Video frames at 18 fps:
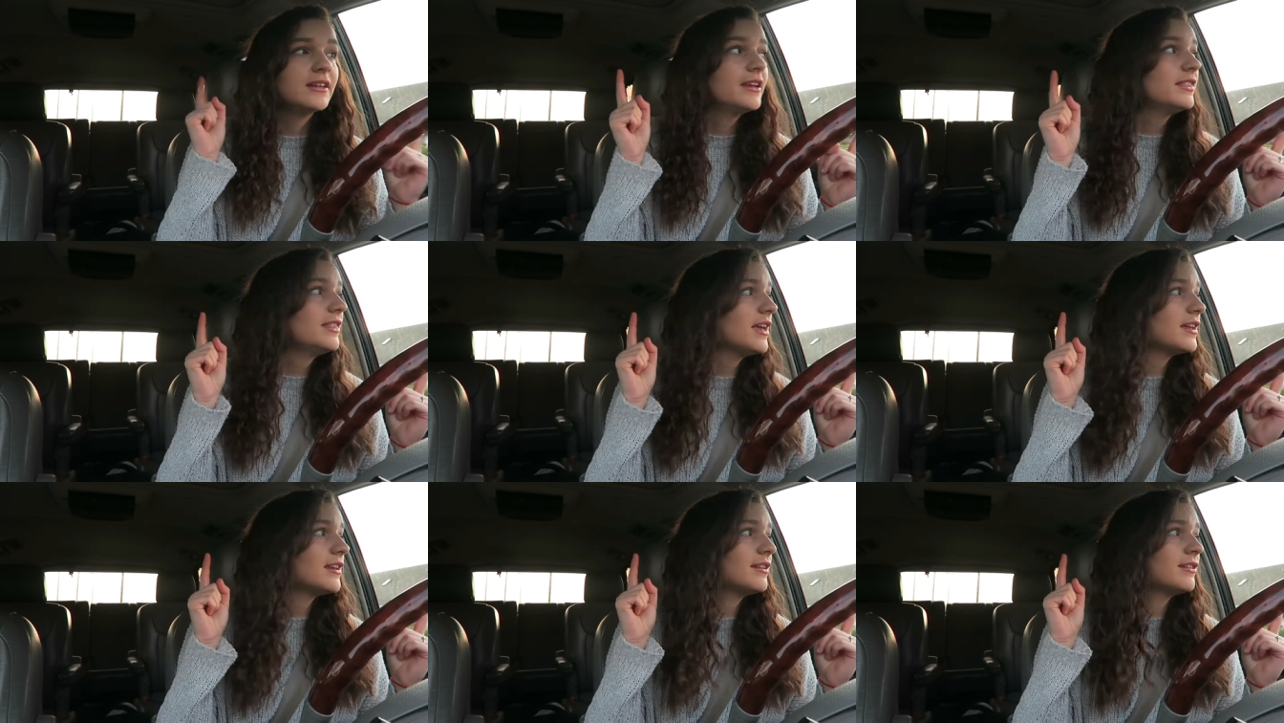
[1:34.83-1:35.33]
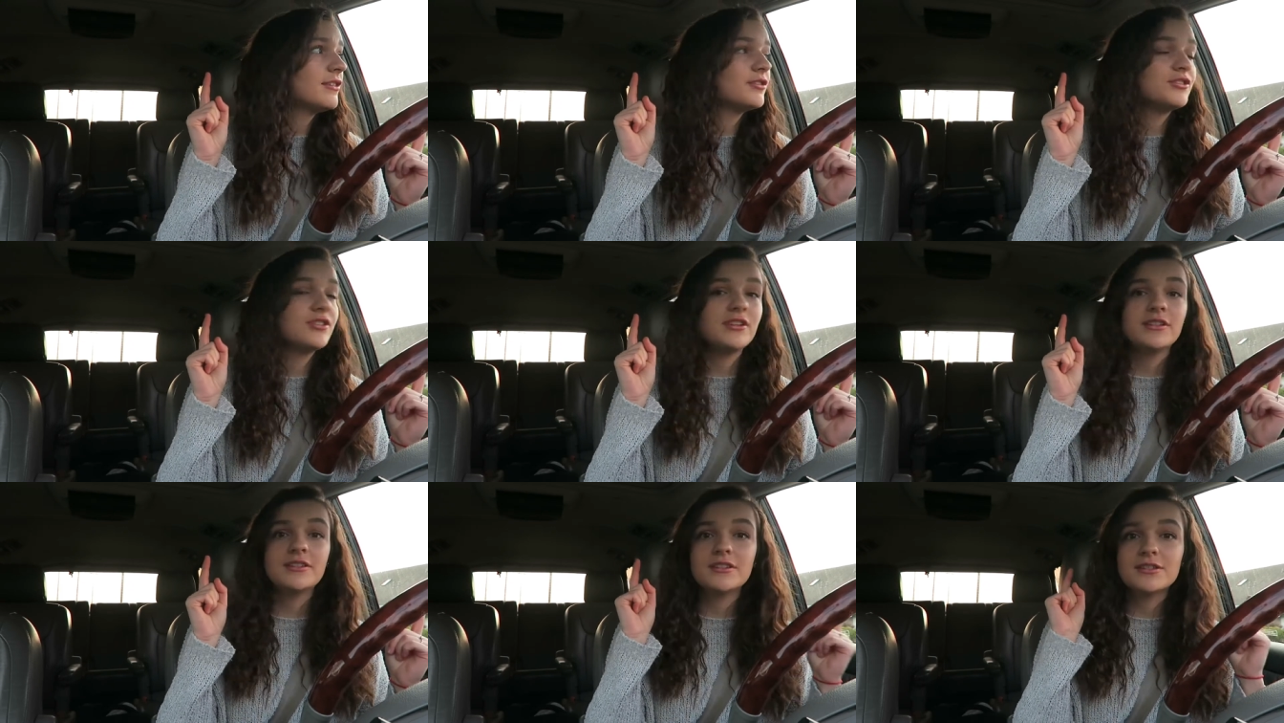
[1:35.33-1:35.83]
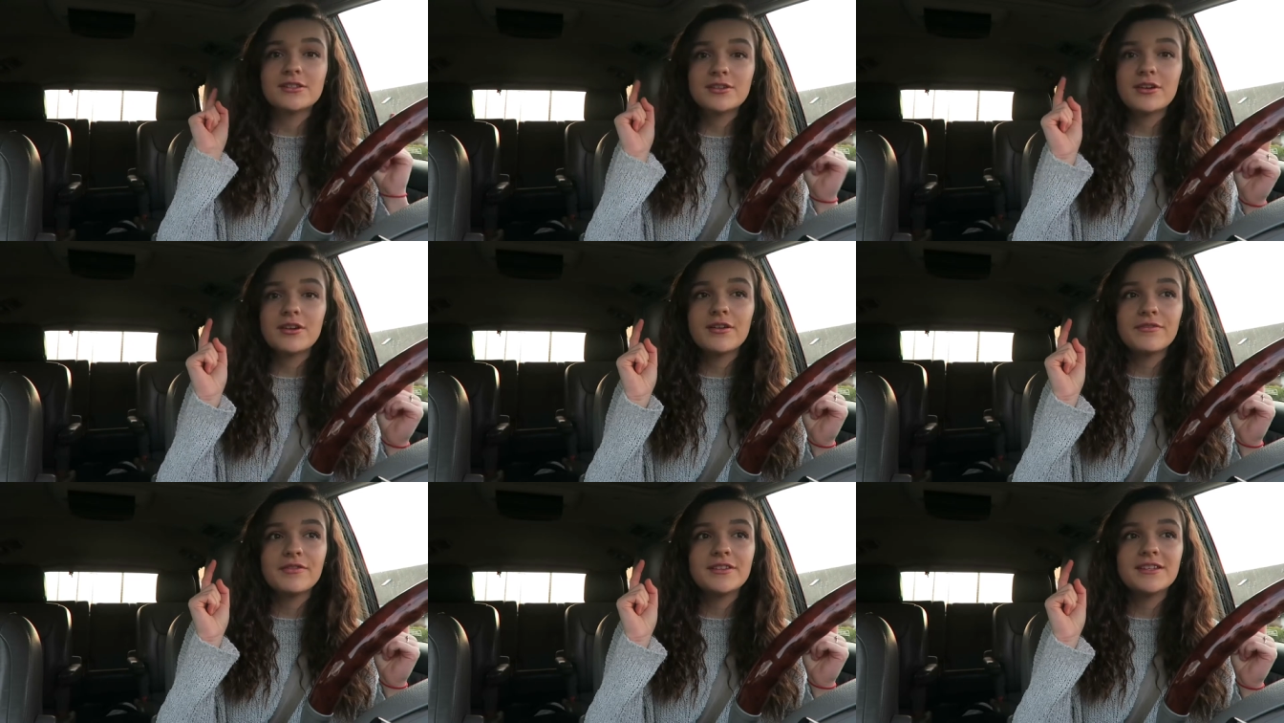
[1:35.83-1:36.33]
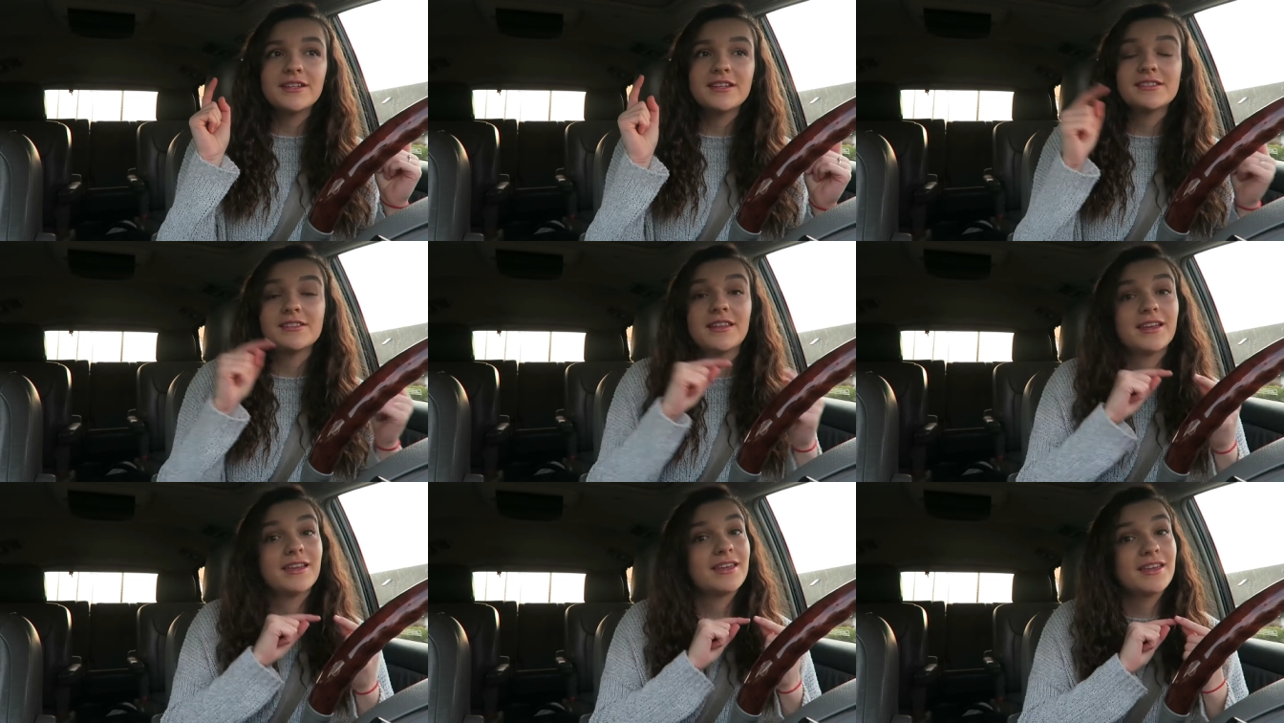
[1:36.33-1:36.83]
get that energy to start off the day
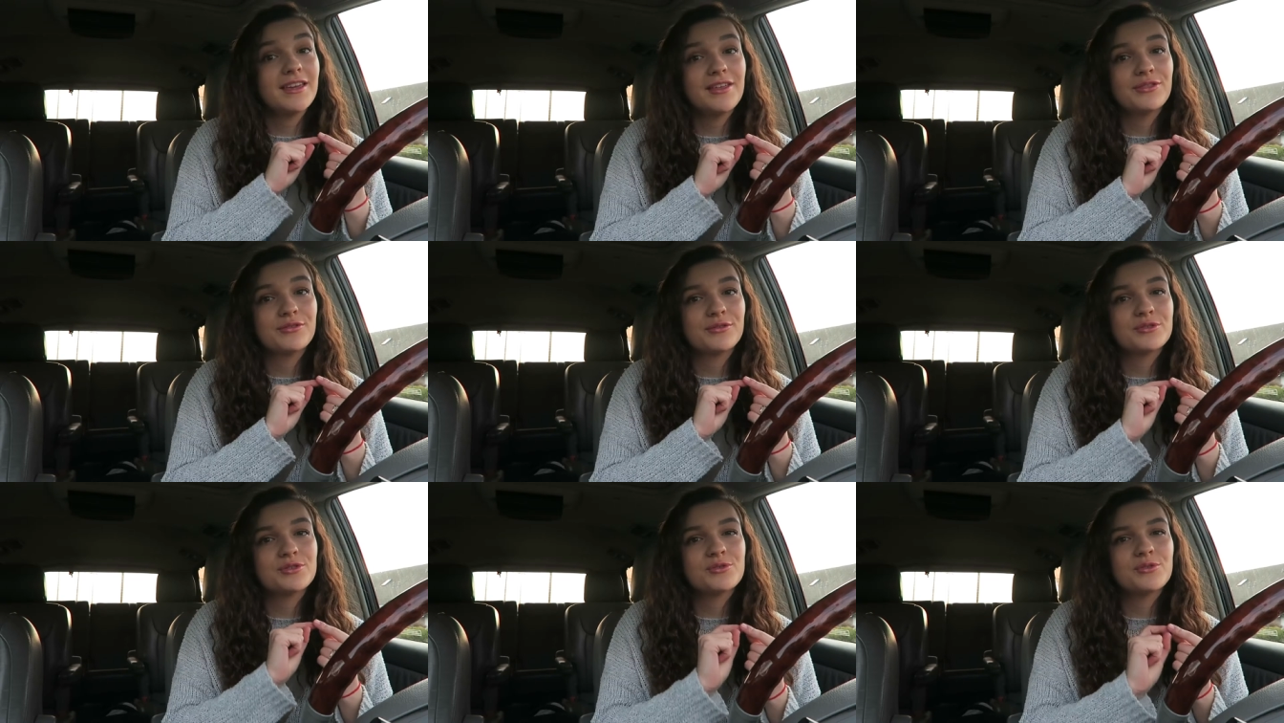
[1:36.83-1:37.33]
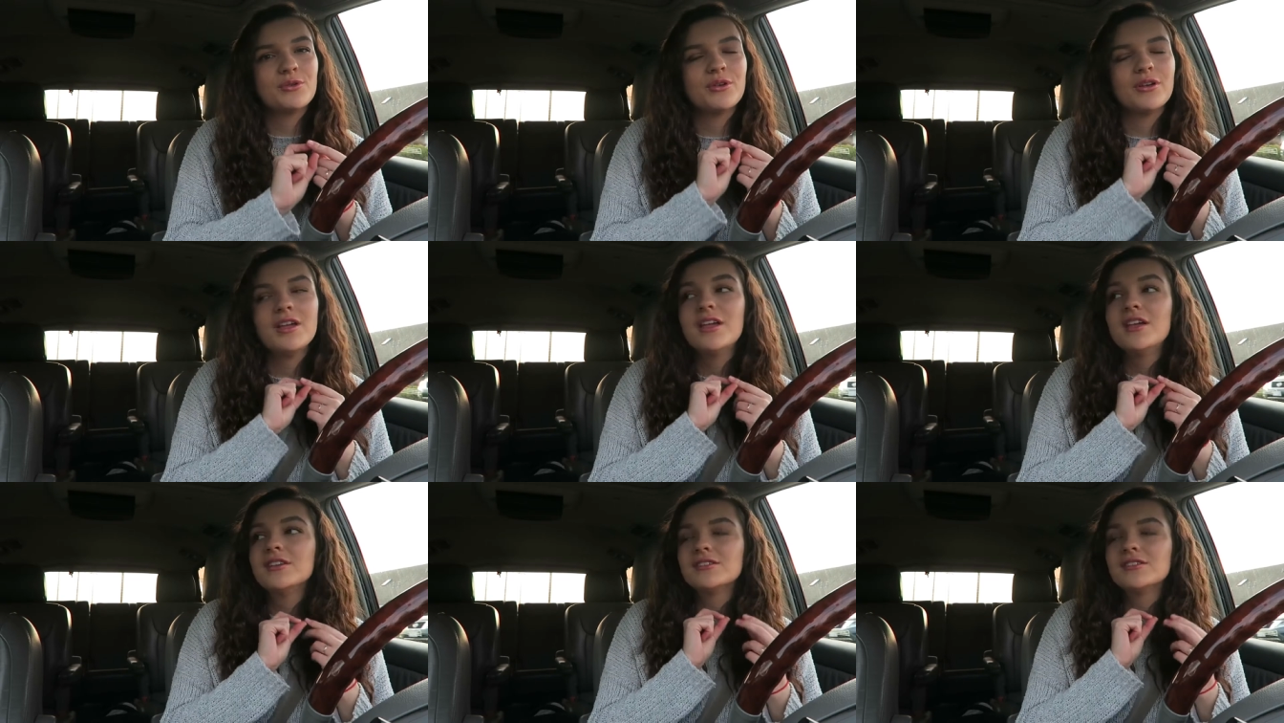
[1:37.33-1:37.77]
so that I can get through school